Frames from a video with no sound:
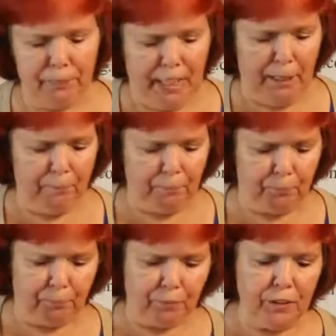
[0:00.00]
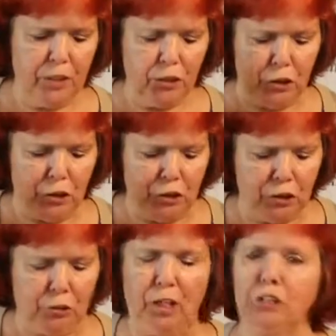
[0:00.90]
Okay? So your
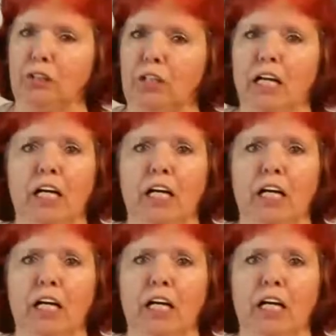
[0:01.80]
instructor.